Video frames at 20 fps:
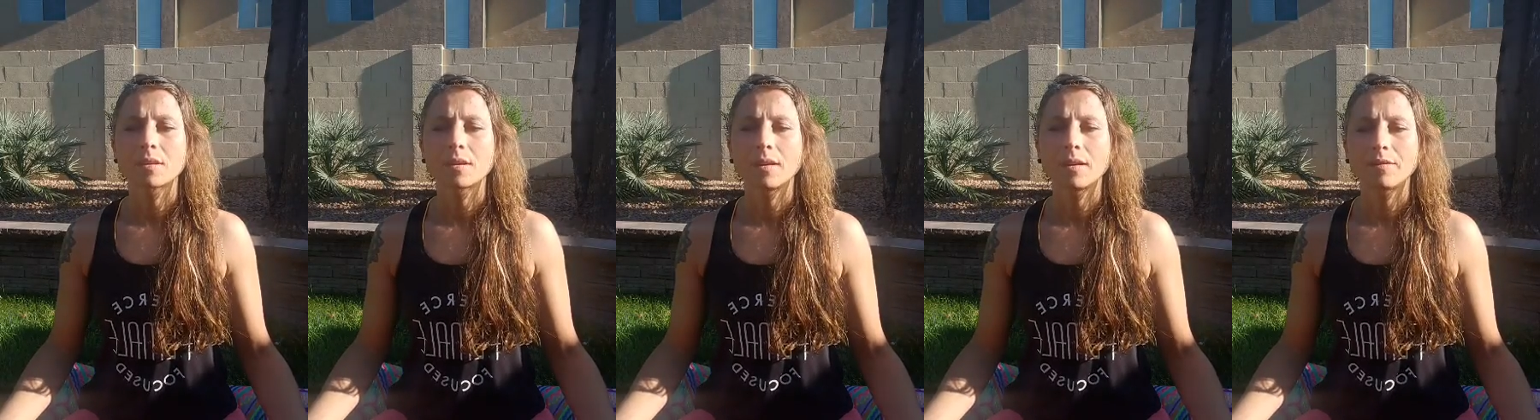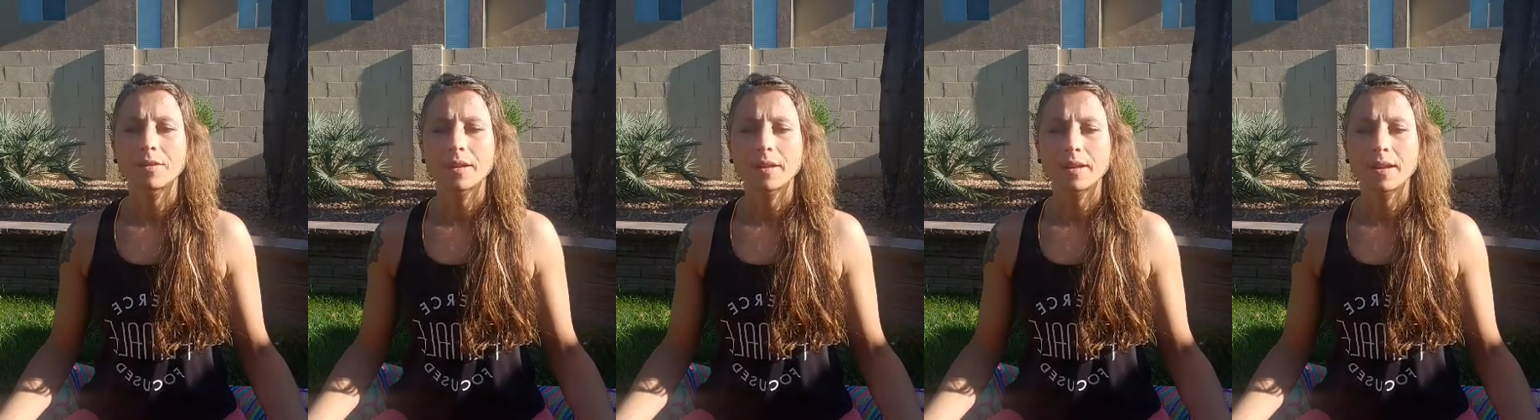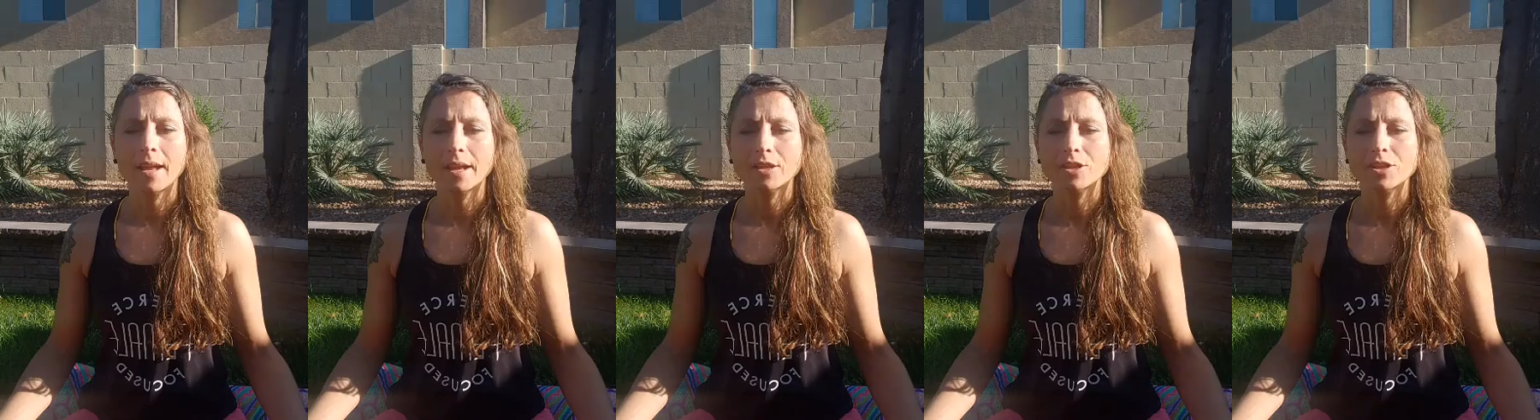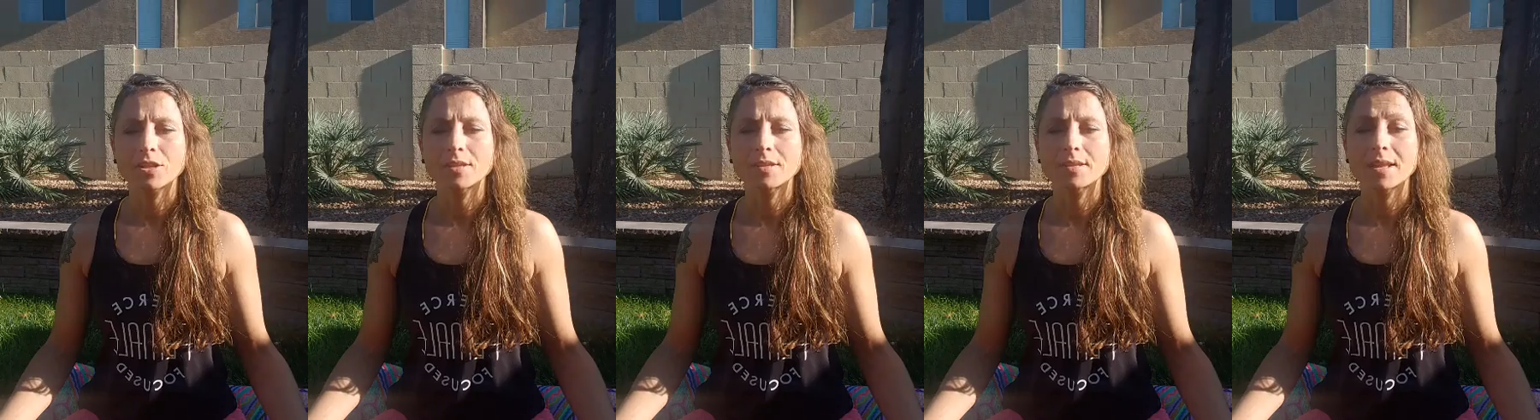of
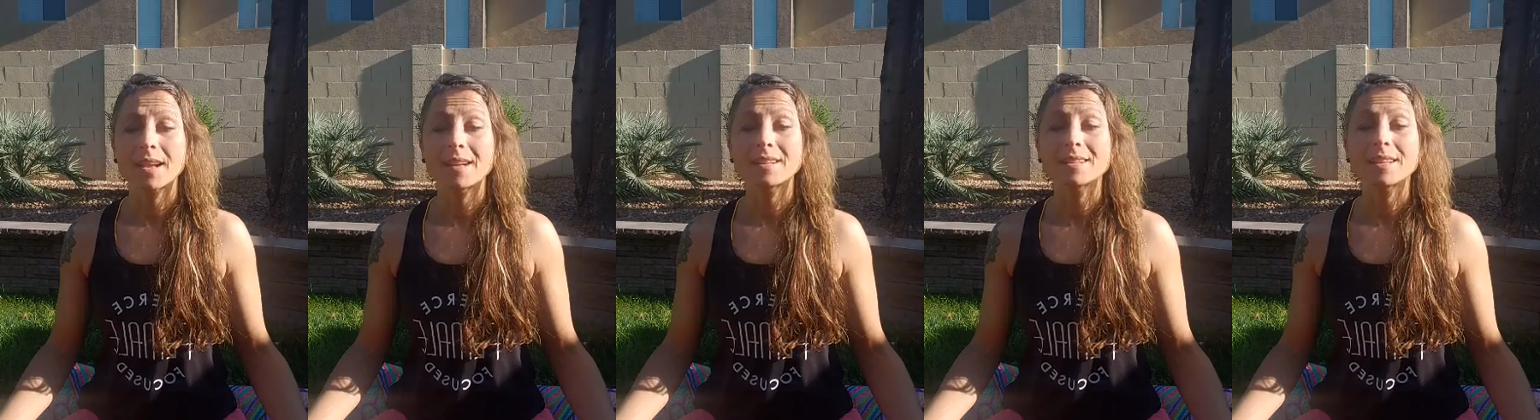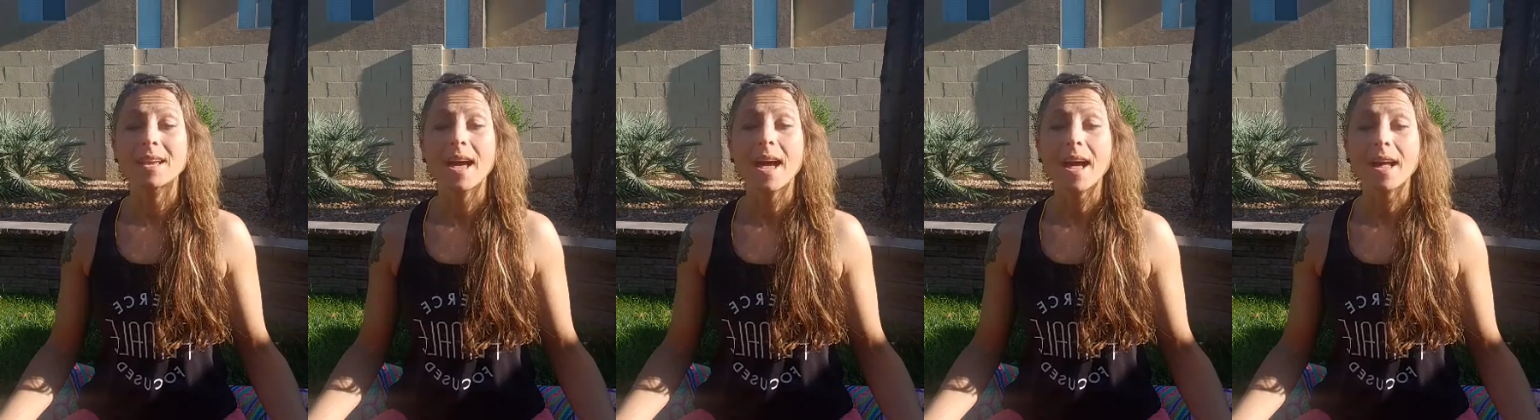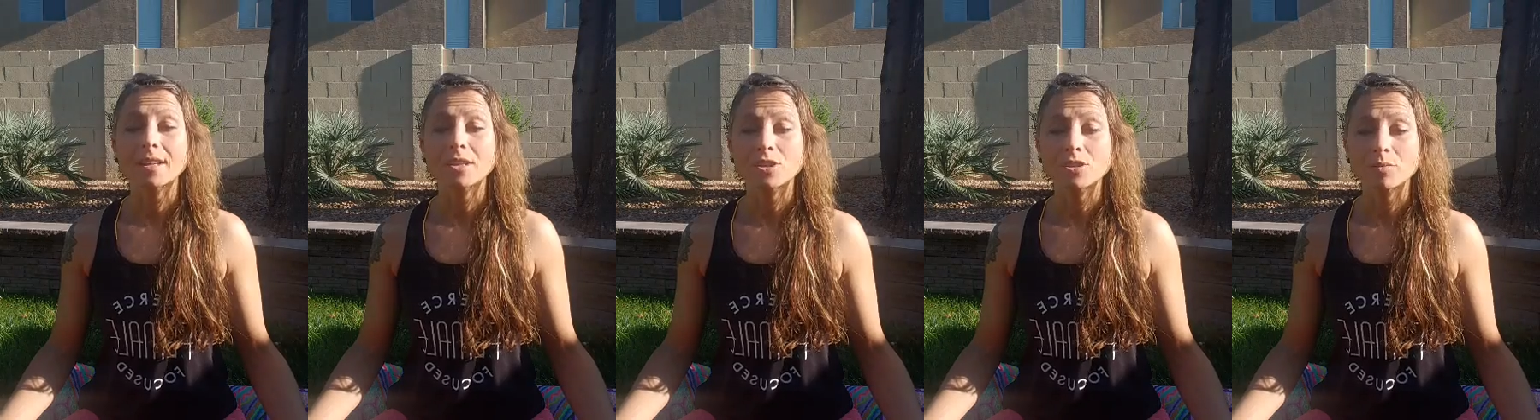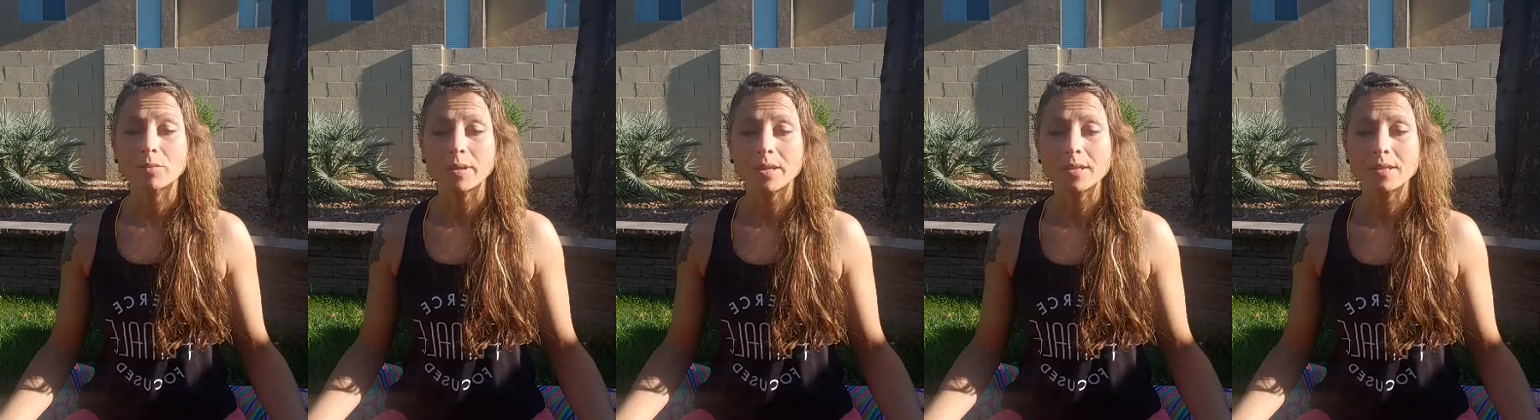connections and
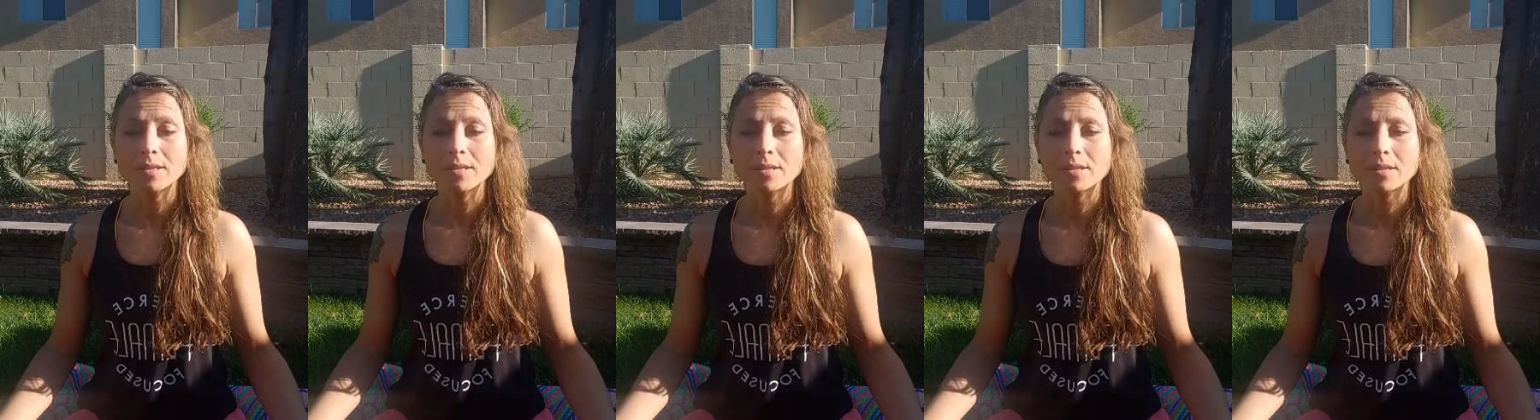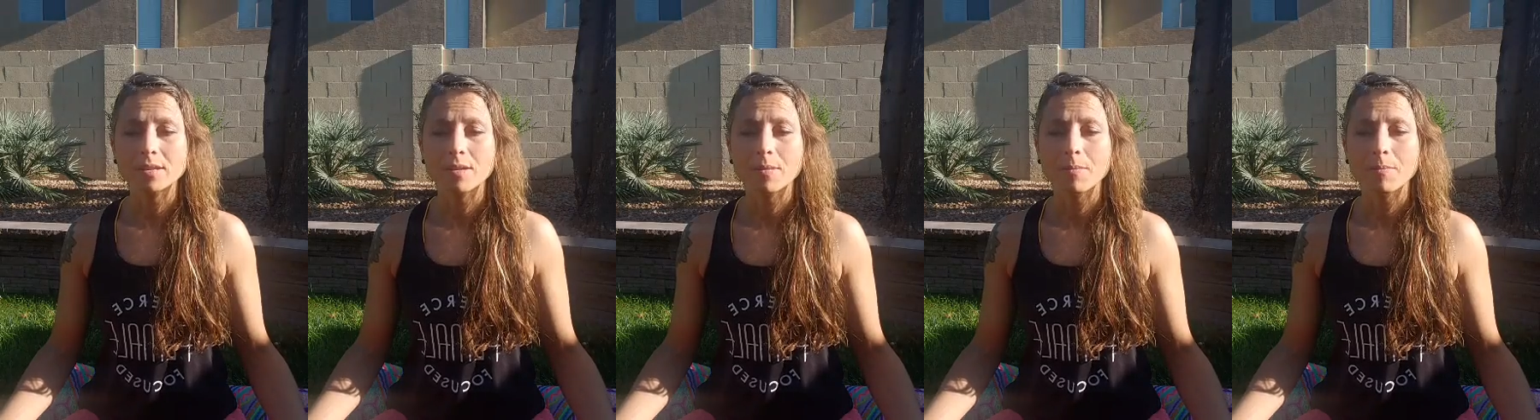attachments,